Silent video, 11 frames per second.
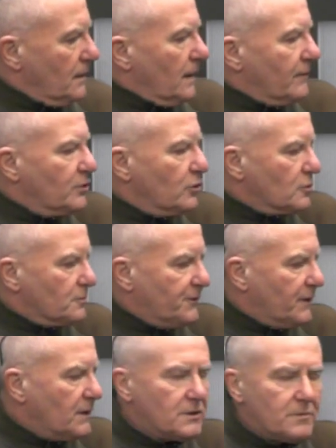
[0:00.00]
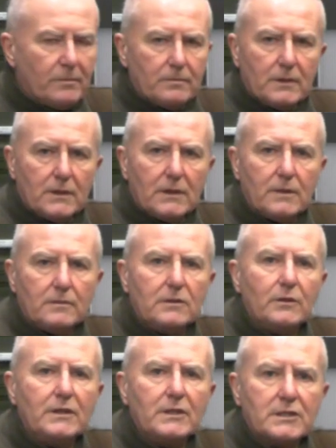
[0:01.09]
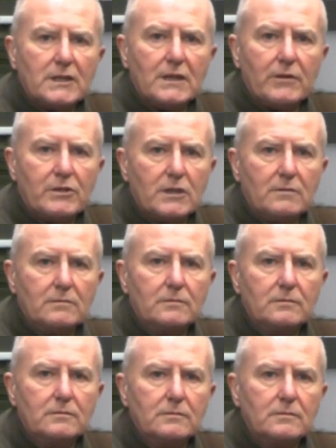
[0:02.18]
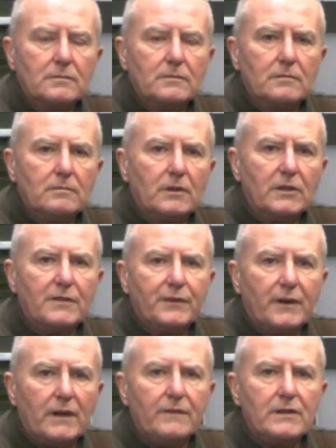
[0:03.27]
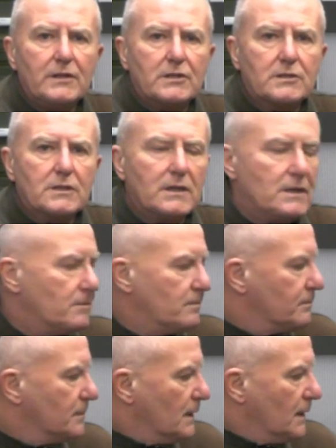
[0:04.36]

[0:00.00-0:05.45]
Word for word: I've just finished uh, doing a series on modifying this um,